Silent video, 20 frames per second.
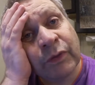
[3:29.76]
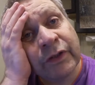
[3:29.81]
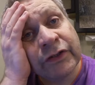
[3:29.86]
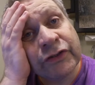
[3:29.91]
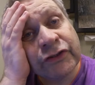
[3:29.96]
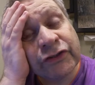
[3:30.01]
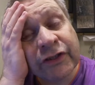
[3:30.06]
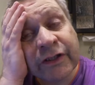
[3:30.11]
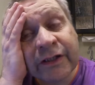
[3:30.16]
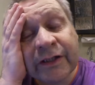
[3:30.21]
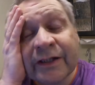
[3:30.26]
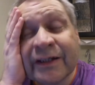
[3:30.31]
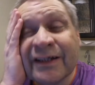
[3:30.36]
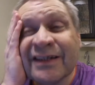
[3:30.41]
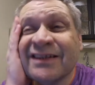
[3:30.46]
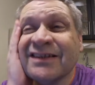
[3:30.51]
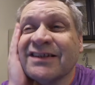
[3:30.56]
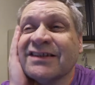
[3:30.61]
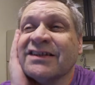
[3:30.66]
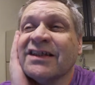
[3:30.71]
which
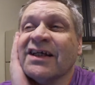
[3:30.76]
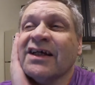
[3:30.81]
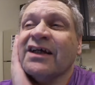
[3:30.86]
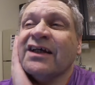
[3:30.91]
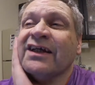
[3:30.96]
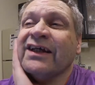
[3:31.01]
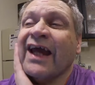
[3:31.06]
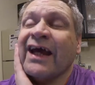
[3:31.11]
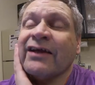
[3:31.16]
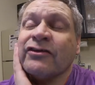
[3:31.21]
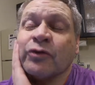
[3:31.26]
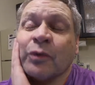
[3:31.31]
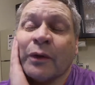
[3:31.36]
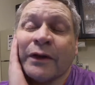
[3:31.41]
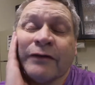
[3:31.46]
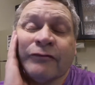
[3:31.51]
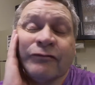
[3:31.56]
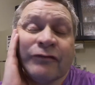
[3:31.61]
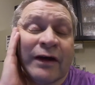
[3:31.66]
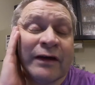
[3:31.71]
is
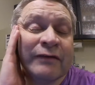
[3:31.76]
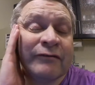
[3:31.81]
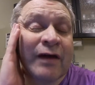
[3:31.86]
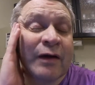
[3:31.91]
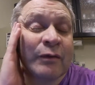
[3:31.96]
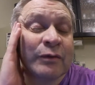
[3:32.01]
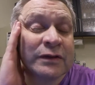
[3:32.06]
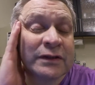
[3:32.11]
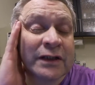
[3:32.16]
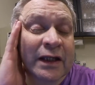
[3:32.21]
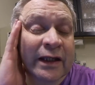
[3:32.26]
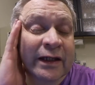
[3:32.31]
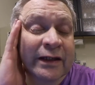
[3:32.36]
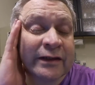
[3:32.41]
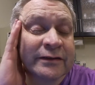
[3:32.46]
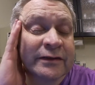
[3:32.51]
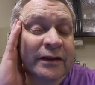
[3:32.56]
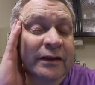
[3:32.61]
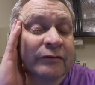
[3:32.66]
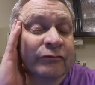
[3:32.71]
25 hours
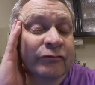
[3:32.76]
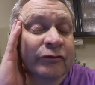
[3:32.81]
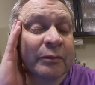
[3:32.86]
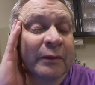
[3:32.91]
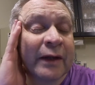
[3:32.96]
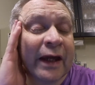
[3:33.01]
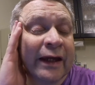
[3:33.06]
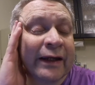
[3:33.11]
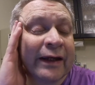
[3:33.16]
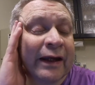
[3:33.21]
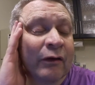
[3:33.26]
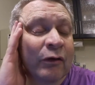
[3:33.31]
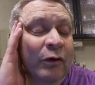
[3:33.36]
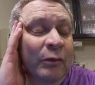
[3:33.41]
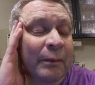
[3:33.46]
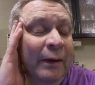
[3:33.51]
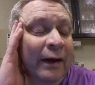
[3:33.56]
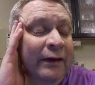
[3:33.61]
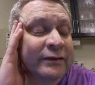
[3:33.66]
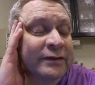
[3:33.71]
later from getting out
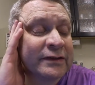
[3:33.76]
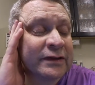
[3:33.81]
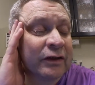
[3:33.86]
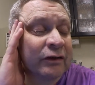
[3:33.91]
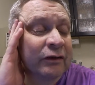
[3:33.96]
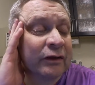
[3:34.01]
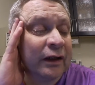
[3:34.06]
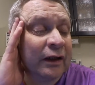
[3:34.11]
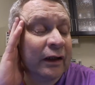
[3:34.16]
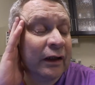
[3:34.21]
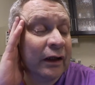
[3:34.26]
of bed. So